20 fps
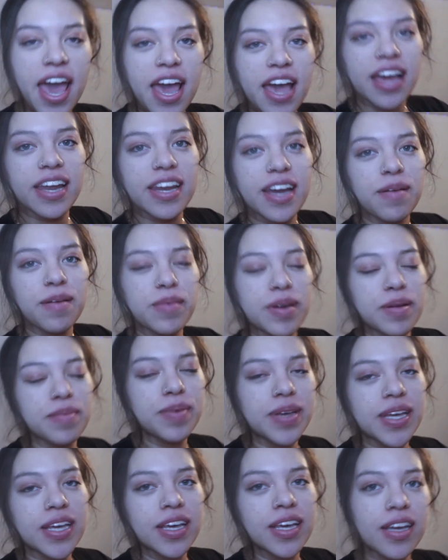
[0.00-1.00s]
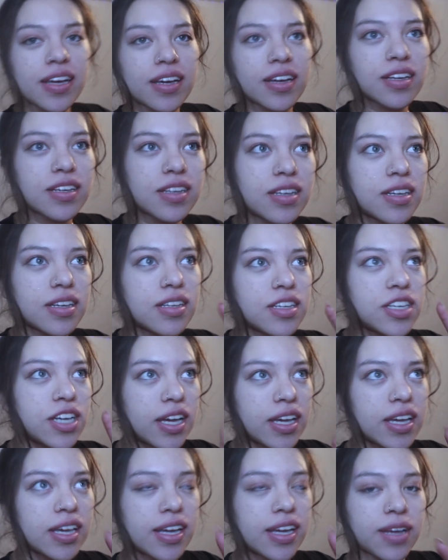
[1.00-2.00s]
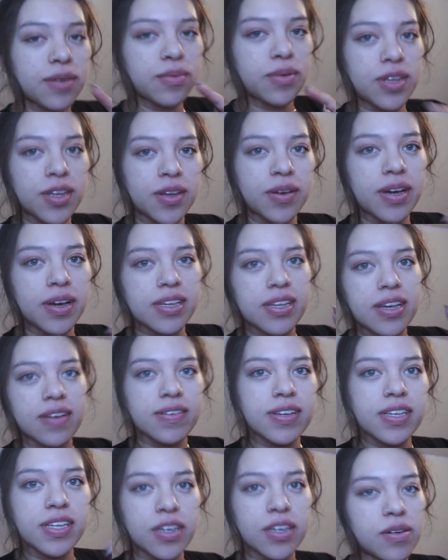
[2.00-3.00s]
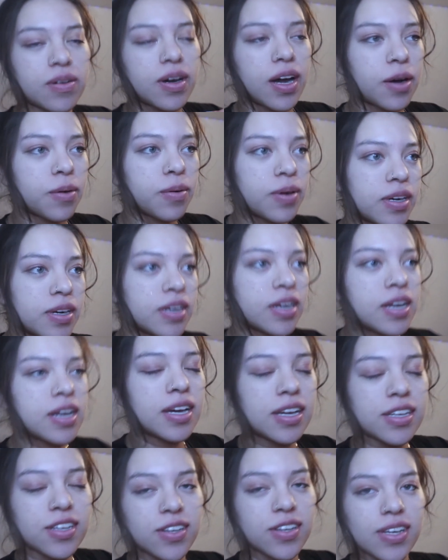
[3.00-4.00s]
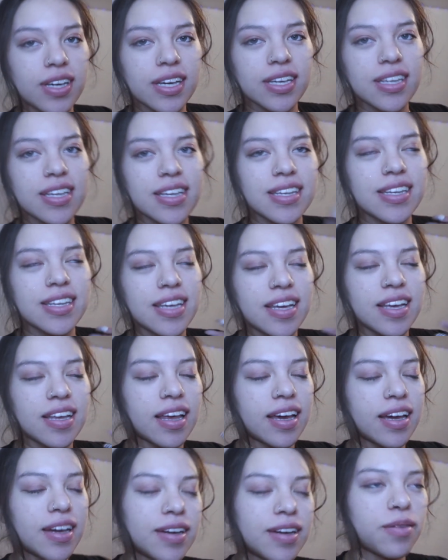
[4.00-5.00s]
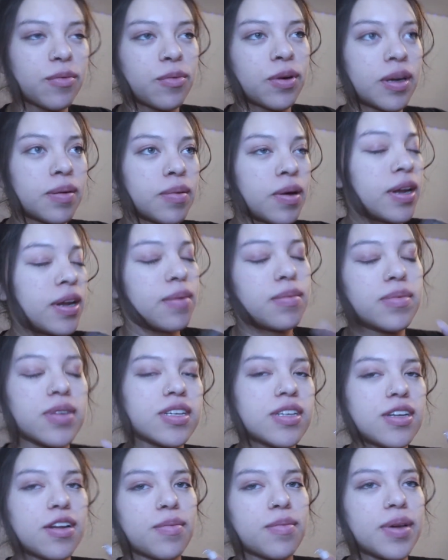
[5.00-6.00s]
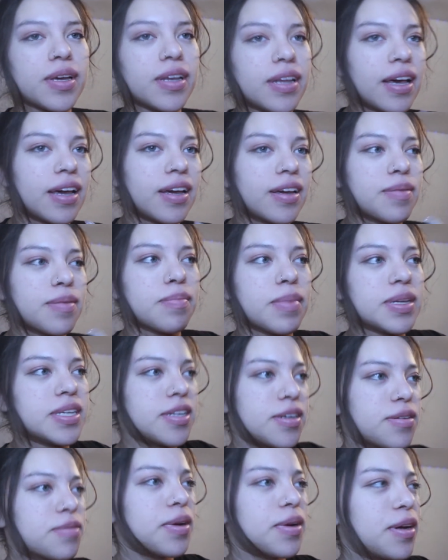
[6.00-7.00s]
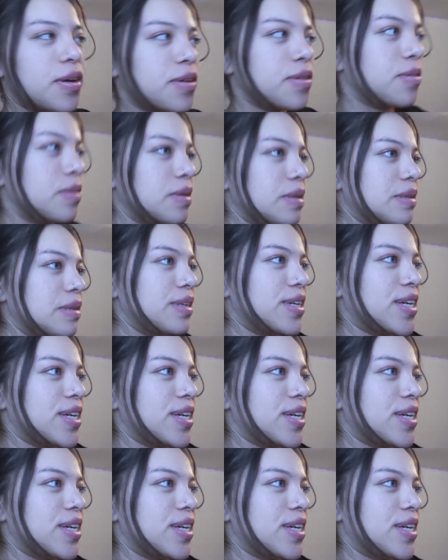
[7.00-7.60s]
And I'm going to be checking in with you guys every single hour, so you guys can see like what I'm, and I'm just gonna be like messing around